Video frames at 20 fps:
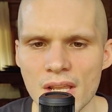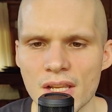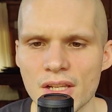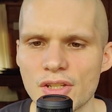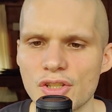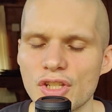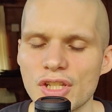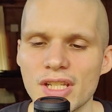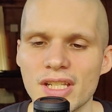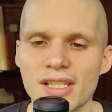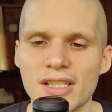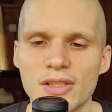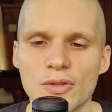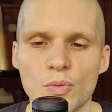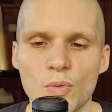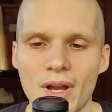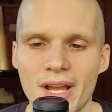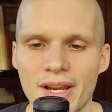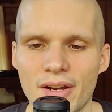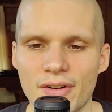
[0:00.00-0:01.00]
She is
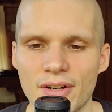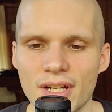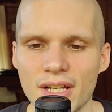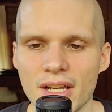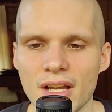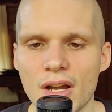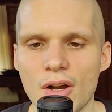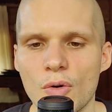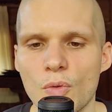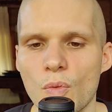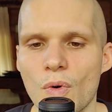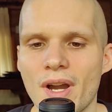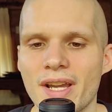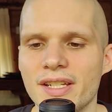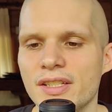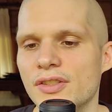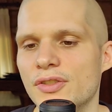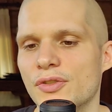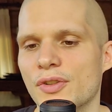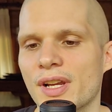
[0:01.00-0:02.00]
wearing a
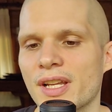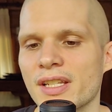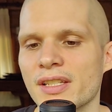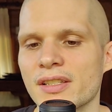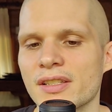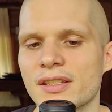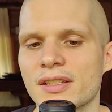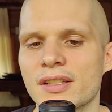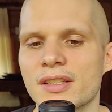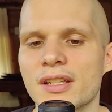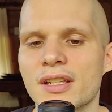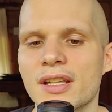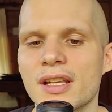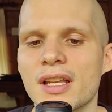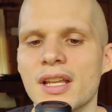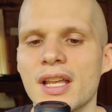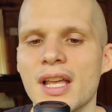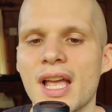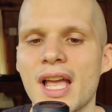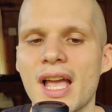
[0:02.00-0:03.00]
white dress
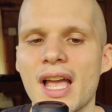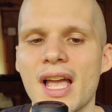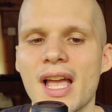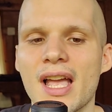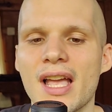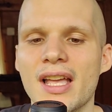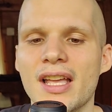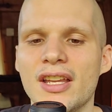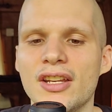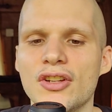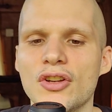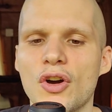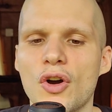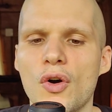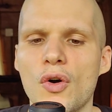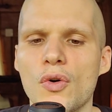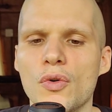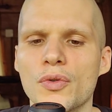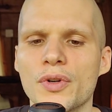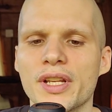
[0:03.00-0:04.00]
and
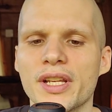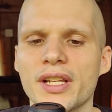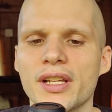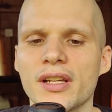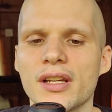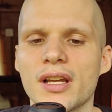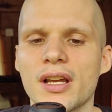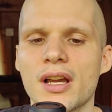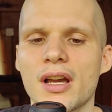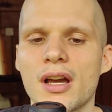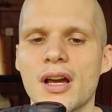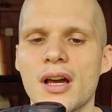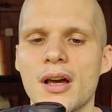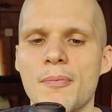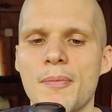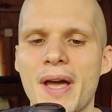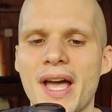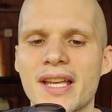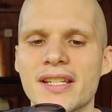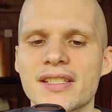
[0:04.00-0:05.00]
holding a
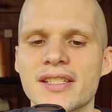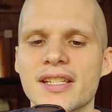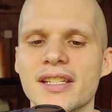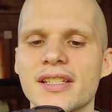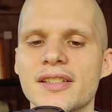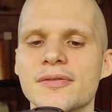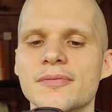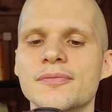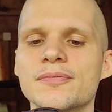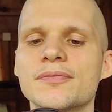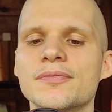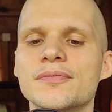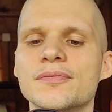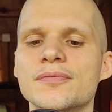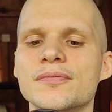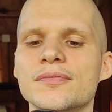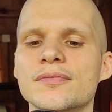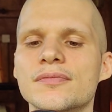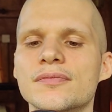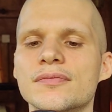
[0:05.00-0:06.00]
basket.
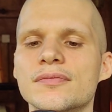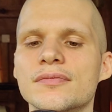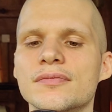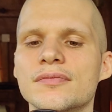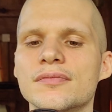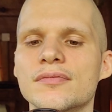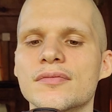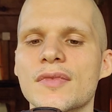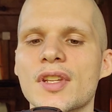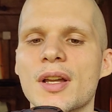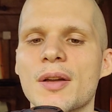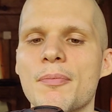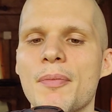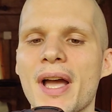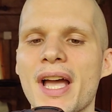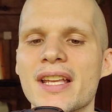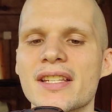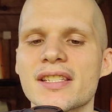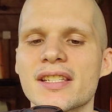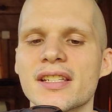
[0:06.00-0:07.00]
A
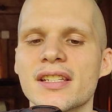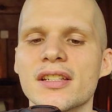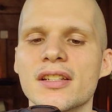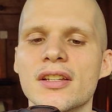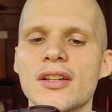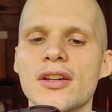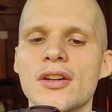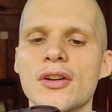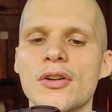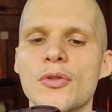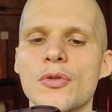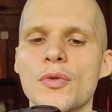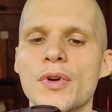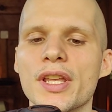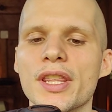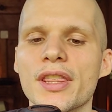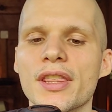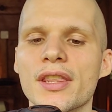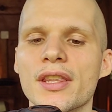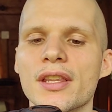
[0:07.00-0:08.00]
basket
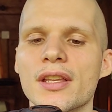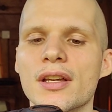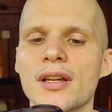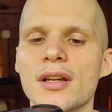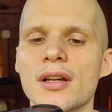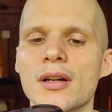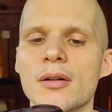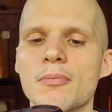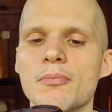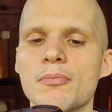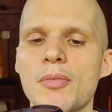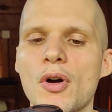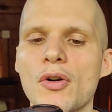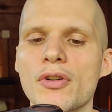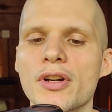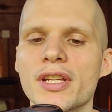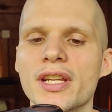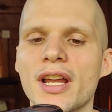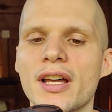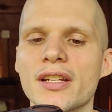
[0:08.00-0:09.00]
with
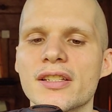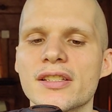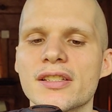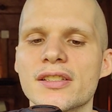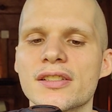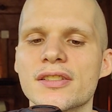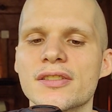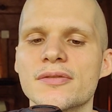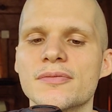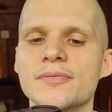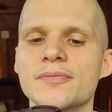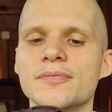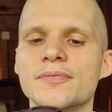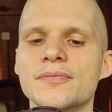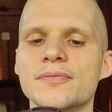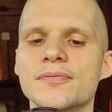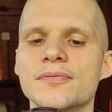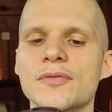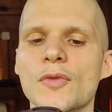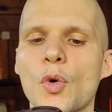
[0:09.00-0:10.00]
polka dots.
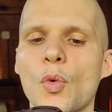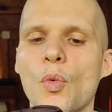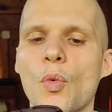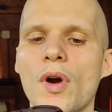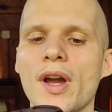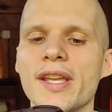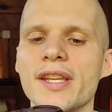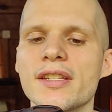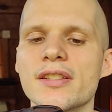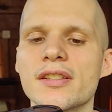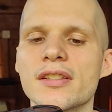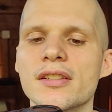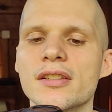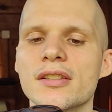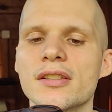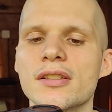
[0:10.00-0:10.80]
White